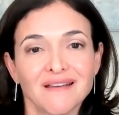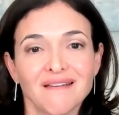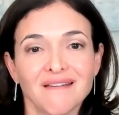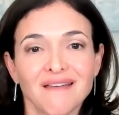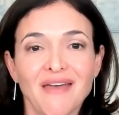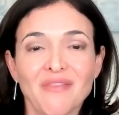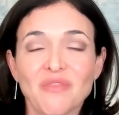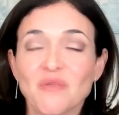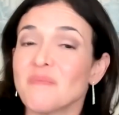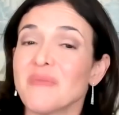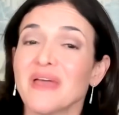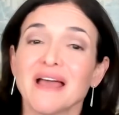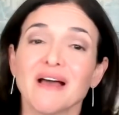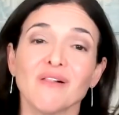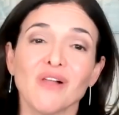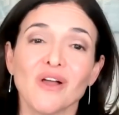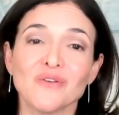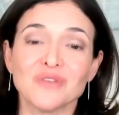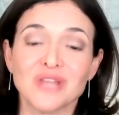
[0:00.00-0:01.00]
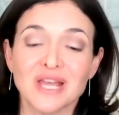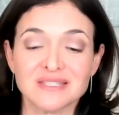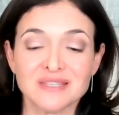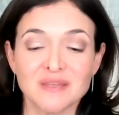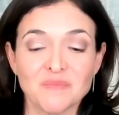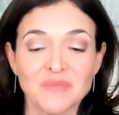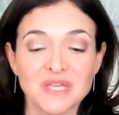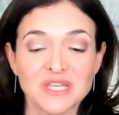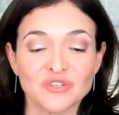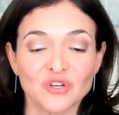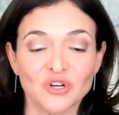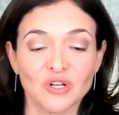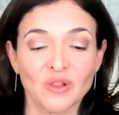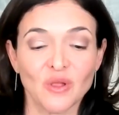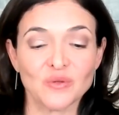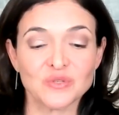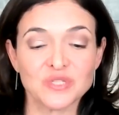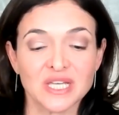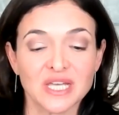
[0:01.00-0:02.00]
and the male-owned SMBs are
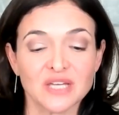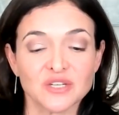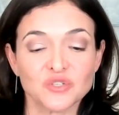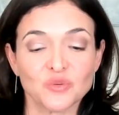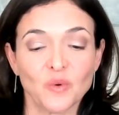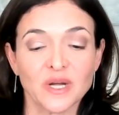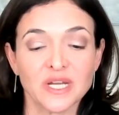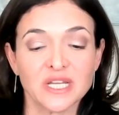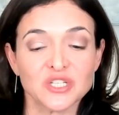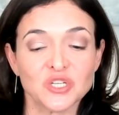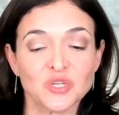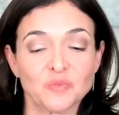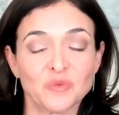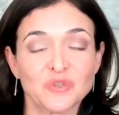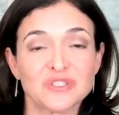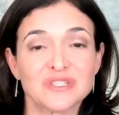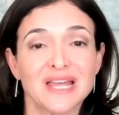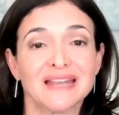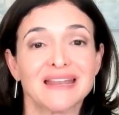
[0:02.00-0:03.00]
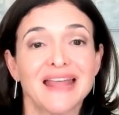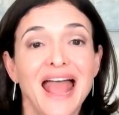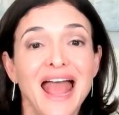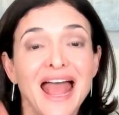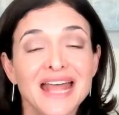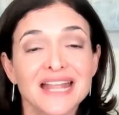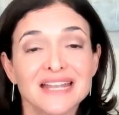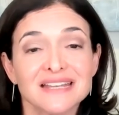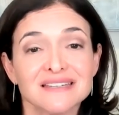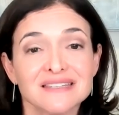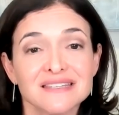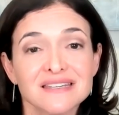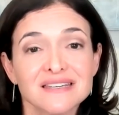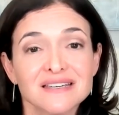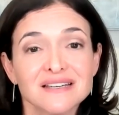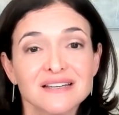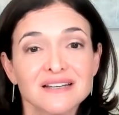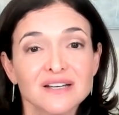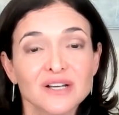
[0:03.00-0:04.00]
closing at 22%. And
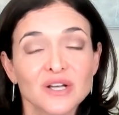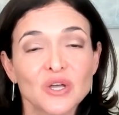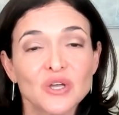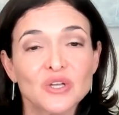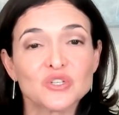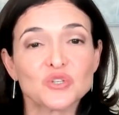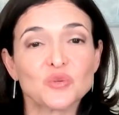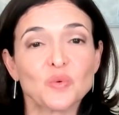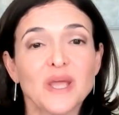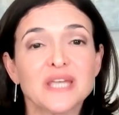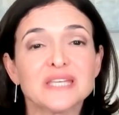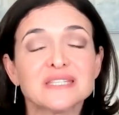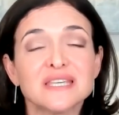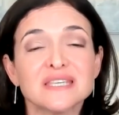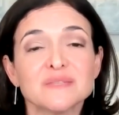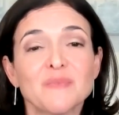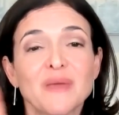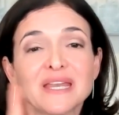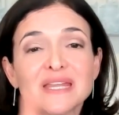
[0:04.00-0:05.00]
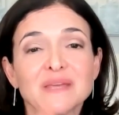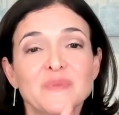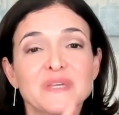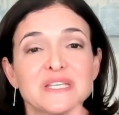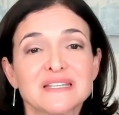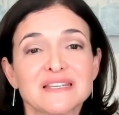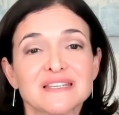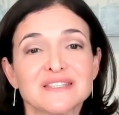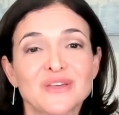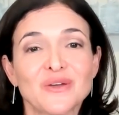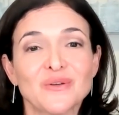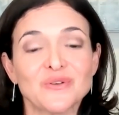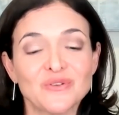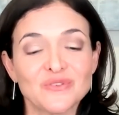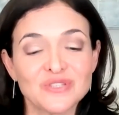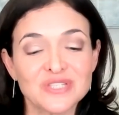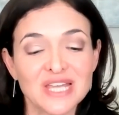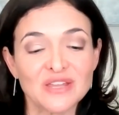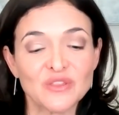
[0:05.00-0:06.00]
twice as many business
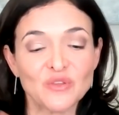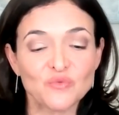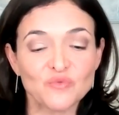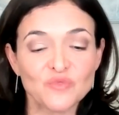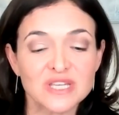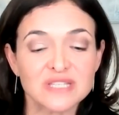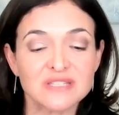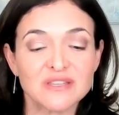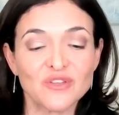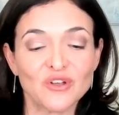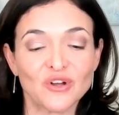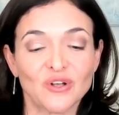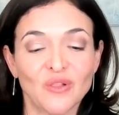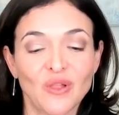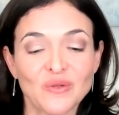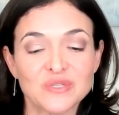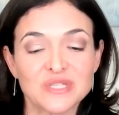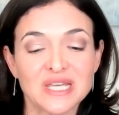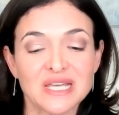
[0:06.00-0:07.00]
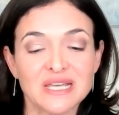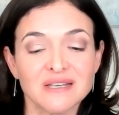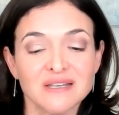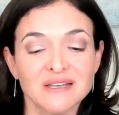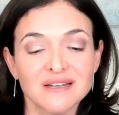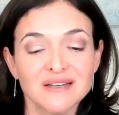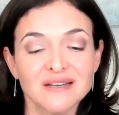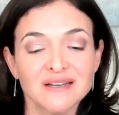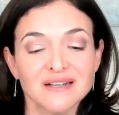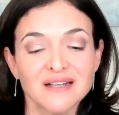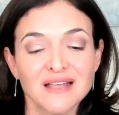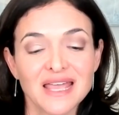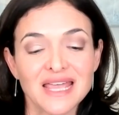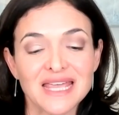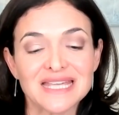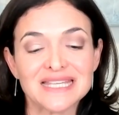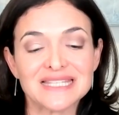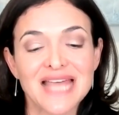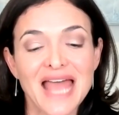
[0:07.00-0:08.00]
owners say the reason they're closing
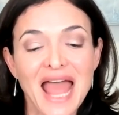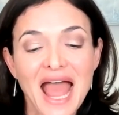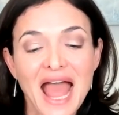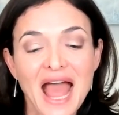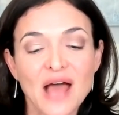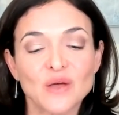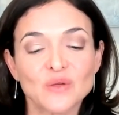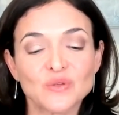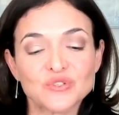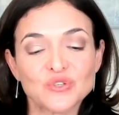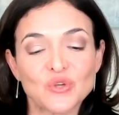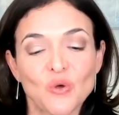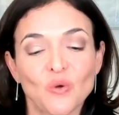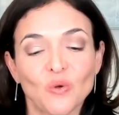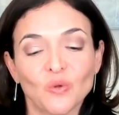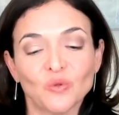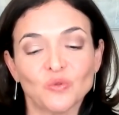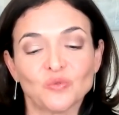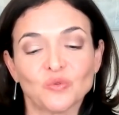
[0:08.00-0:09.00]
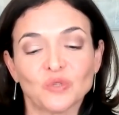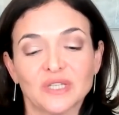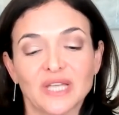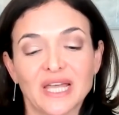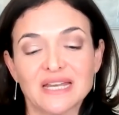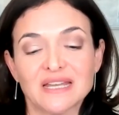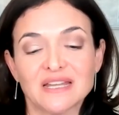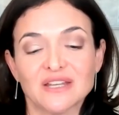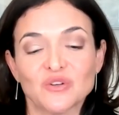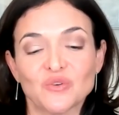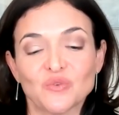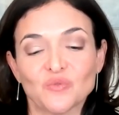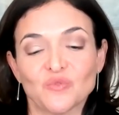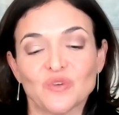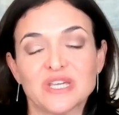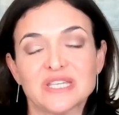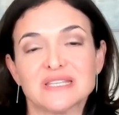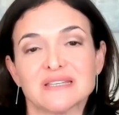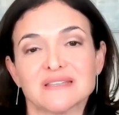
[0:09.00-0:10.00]
is household-related
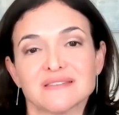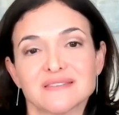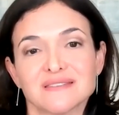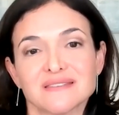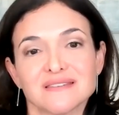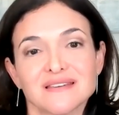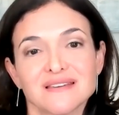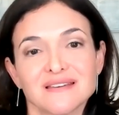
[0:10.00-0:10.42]
reasons.